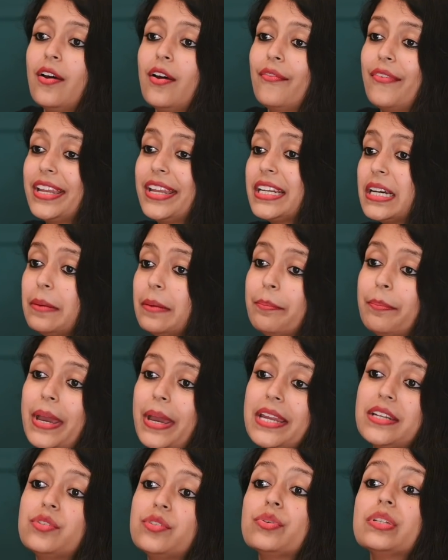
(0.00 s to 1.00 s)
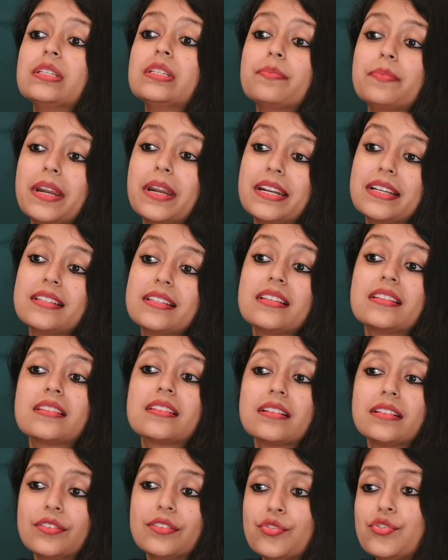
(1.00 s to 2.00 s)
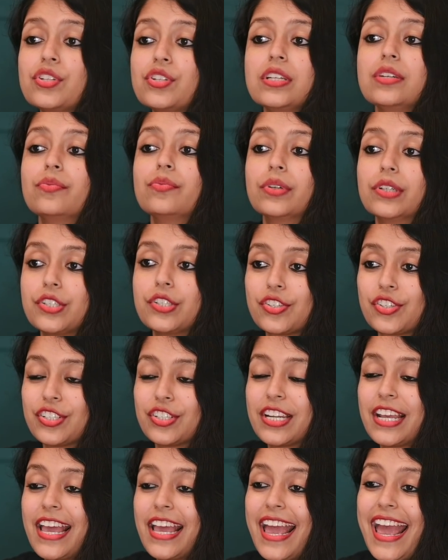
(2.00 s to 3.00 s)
when compared to its predecessor, the G version,